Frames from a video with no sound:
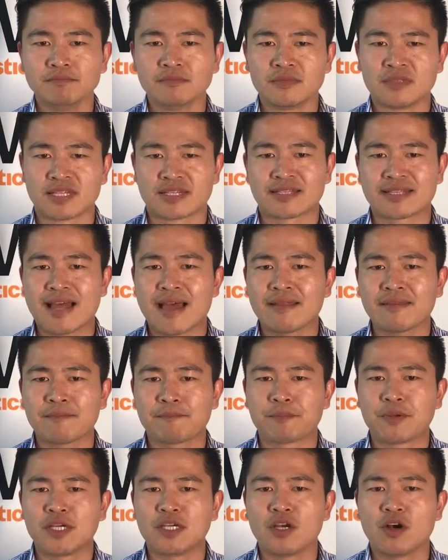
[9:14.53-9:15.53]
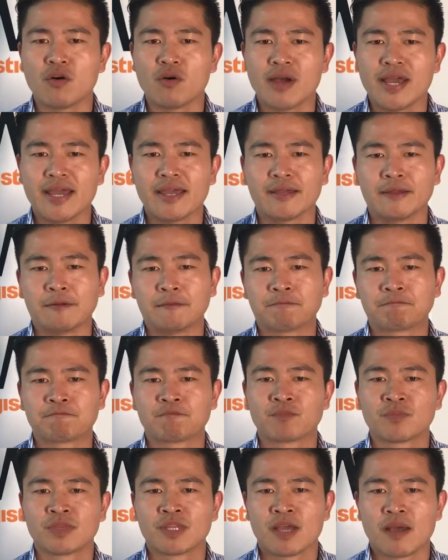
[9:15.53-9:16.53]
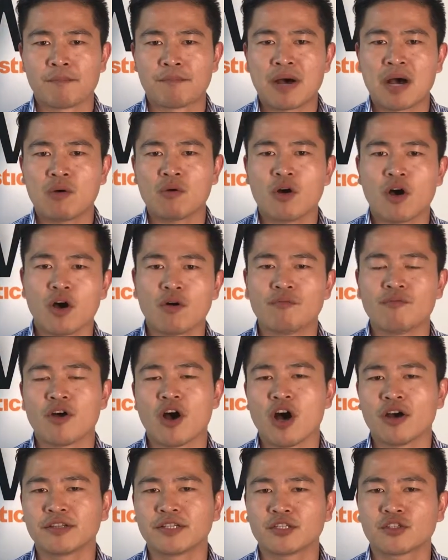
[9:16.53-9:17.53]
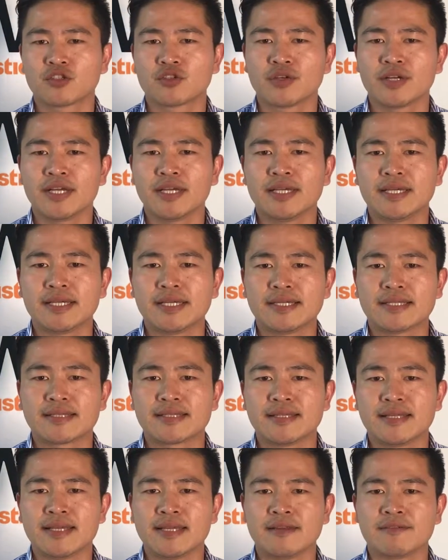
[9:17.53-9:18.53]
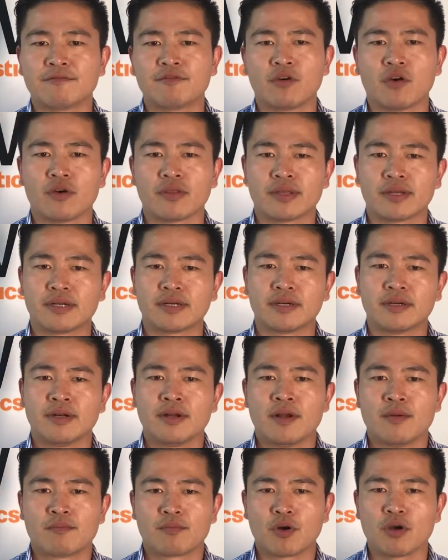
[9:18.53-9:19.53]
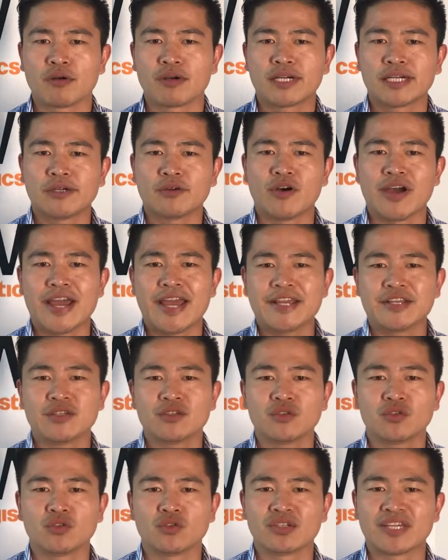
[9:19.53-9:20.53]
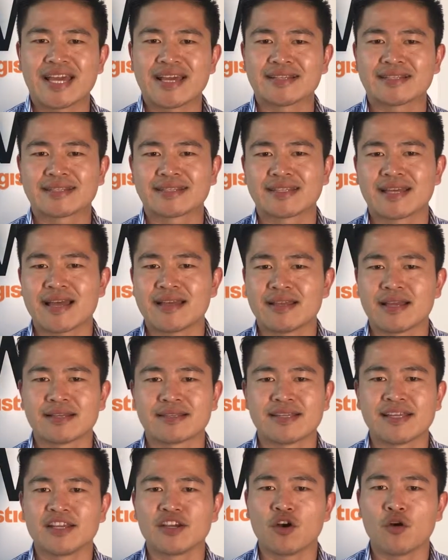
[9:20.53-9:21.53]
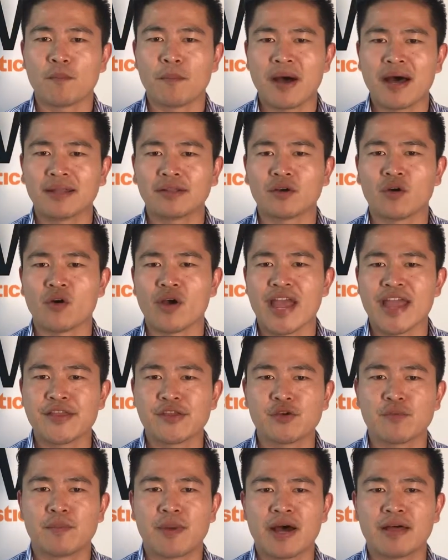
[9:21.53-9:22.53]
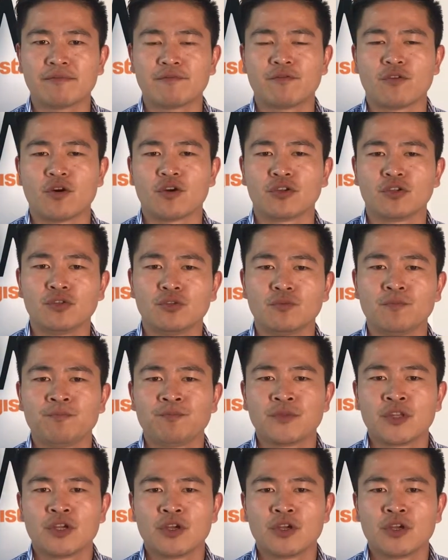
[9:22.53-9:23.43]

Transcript: The signed POA, power of auditory, is needed for the broker or agent to get a single bond or annual bond for you.